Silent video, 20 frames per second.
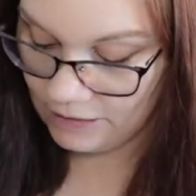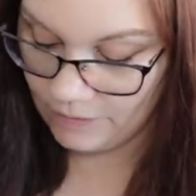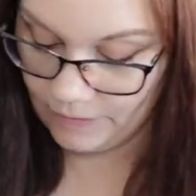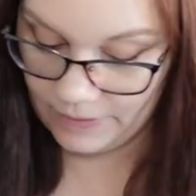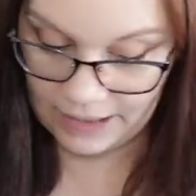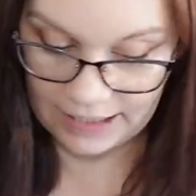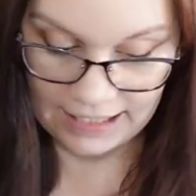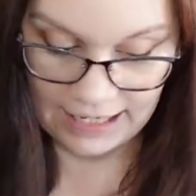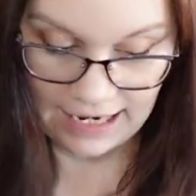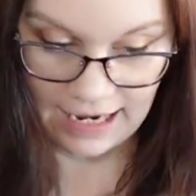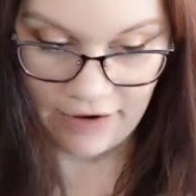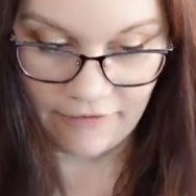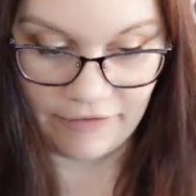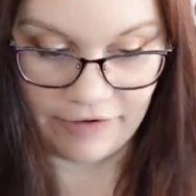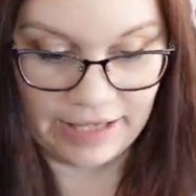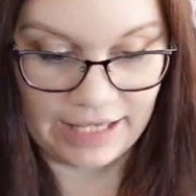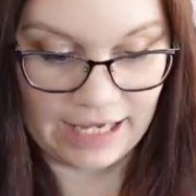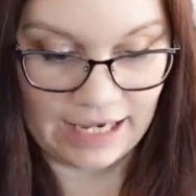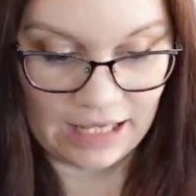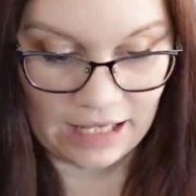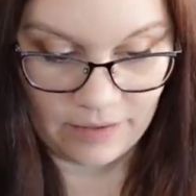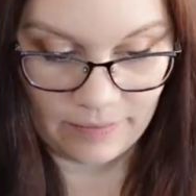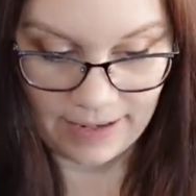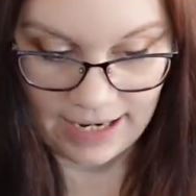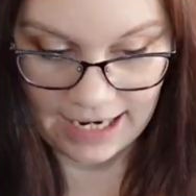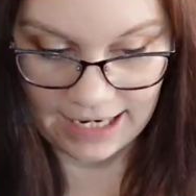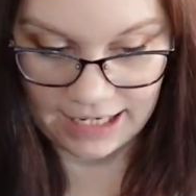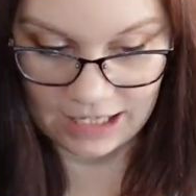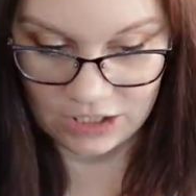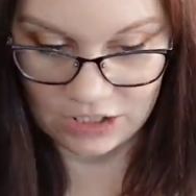I'm gonna get everything out of the
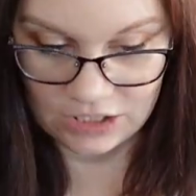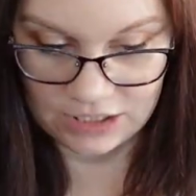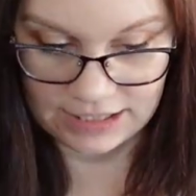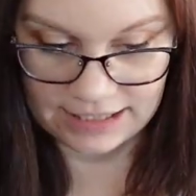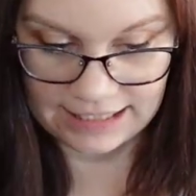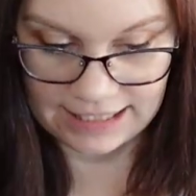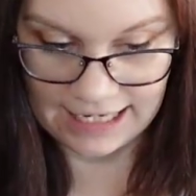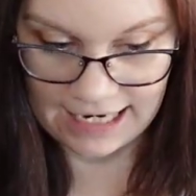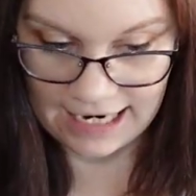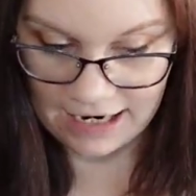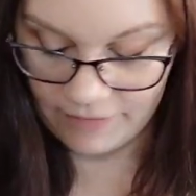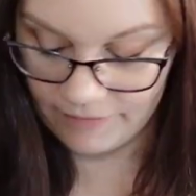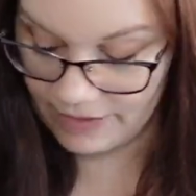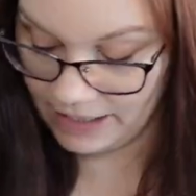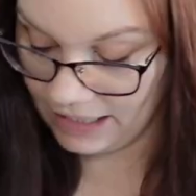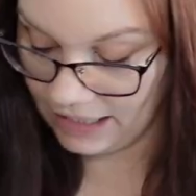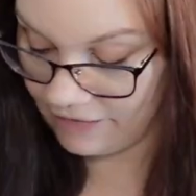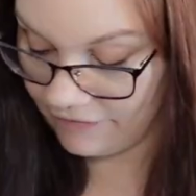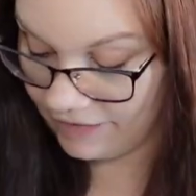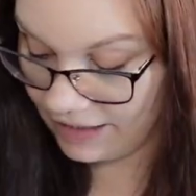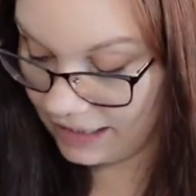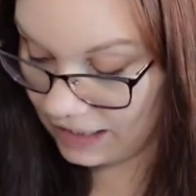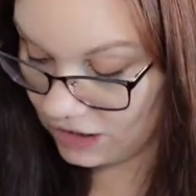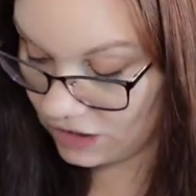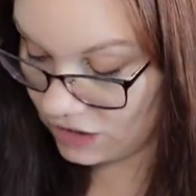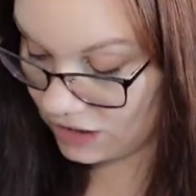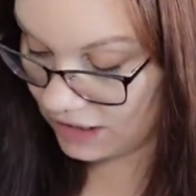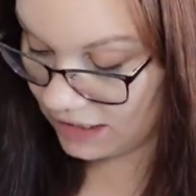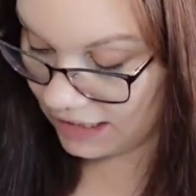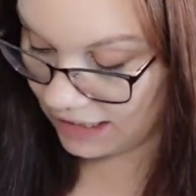package and see how many of
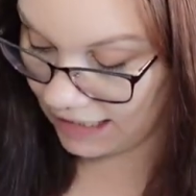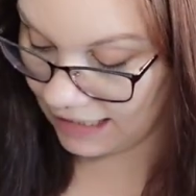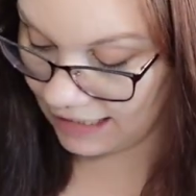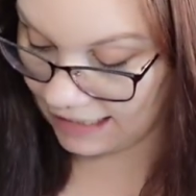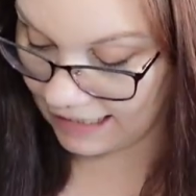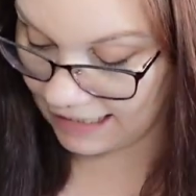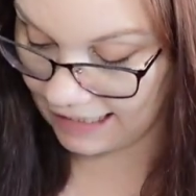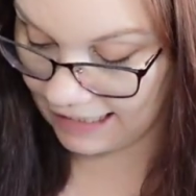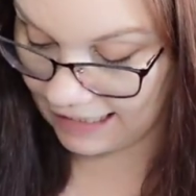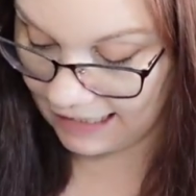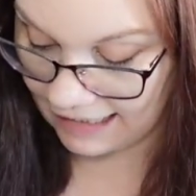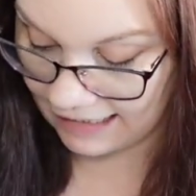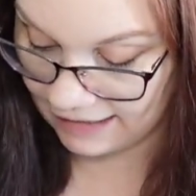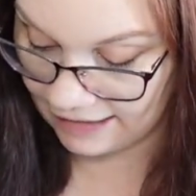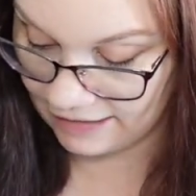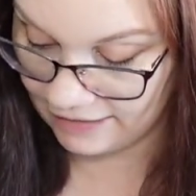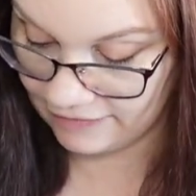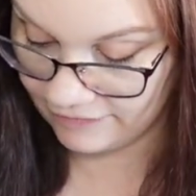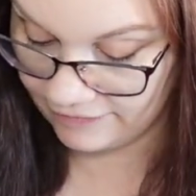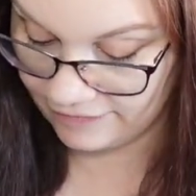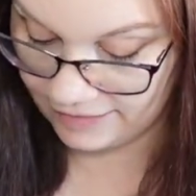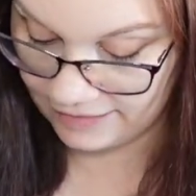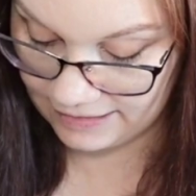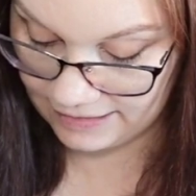each thing I have.